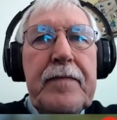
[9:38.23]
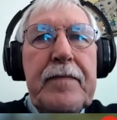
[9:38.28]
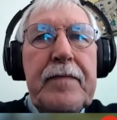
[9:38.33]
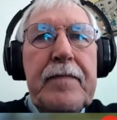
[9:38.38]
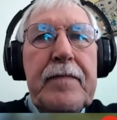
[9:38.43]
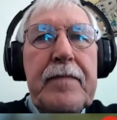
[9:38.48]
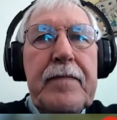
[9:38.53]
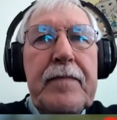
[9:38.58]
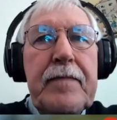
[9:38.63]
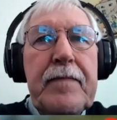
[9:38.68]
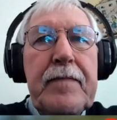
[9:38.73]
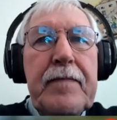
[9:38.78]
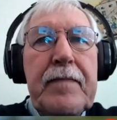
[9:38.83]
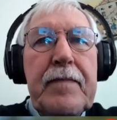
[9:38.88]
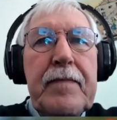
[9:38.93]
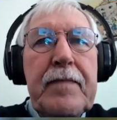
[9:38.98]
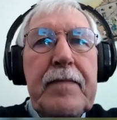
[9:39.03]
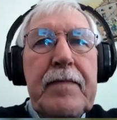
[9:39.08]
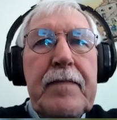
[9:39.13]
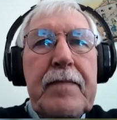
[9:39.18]

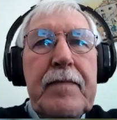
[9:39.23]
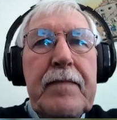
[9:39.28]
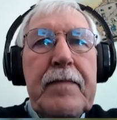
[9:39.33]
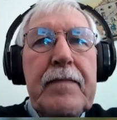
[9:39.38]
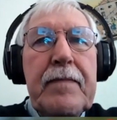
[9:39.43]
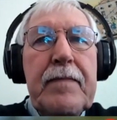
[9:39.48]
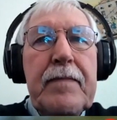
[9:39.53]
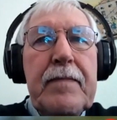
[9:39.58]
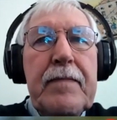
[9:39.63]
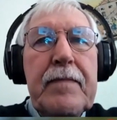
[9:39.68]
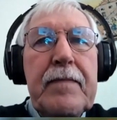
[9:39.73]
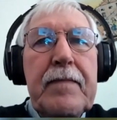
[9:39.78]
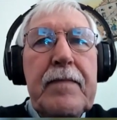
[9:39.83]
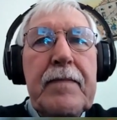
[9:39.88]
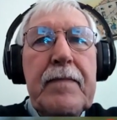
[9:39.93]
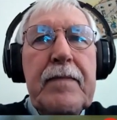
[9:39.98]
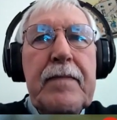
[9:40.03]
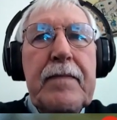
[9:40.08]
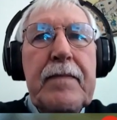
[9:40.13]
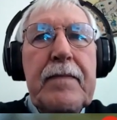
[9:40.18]

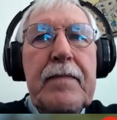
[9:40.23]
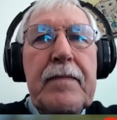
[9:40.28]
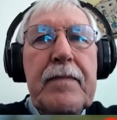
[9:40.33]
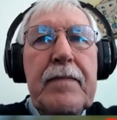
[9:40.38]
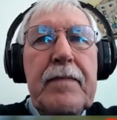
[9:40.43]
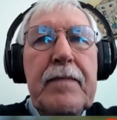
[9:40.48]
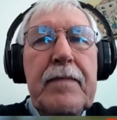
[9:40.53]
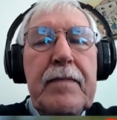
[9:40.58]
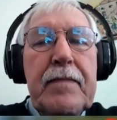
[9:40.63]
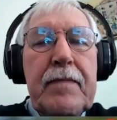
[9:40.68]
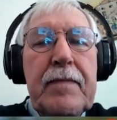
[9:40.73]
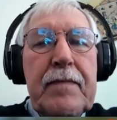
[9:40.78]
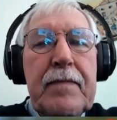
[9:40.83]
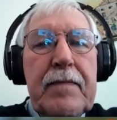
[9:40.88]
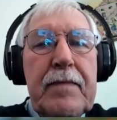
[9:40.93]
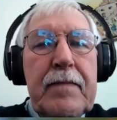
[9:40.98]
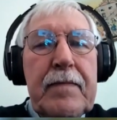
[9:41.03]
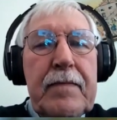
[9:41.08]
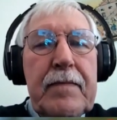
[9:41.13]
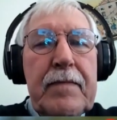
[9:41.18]

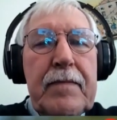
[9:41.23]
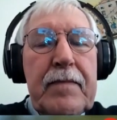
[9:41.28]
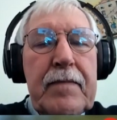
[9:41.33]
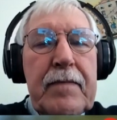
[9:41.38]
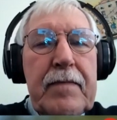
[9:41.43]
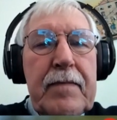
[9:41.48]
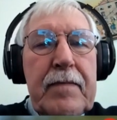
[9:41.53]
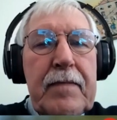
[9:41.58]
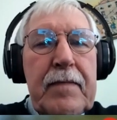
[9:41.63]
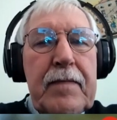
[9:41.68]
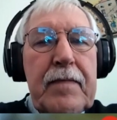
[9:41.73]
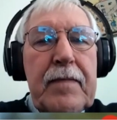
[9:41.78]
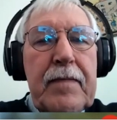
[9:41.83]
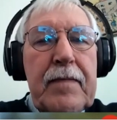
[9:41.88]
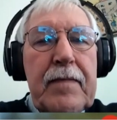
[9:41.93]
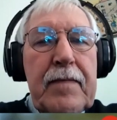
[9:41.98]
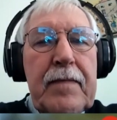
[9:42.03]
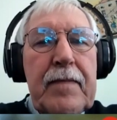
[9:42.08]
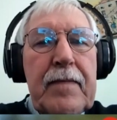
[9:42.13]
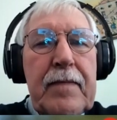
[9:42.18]

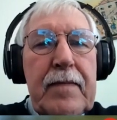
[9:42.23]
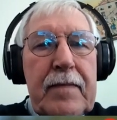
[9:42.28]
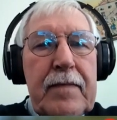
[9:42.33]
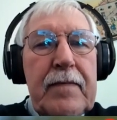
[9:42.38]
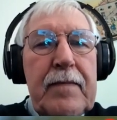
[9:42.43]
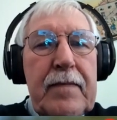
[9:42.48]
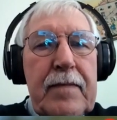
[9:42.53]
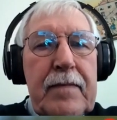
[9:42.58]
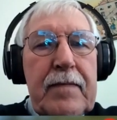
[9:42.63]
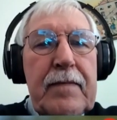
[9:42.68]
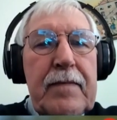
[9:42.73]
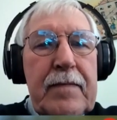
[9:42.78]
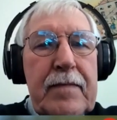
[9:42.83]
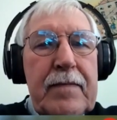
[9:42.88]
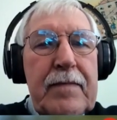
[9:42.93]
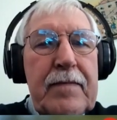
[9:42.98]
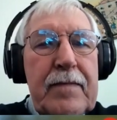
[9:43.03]
This person isn't speaking.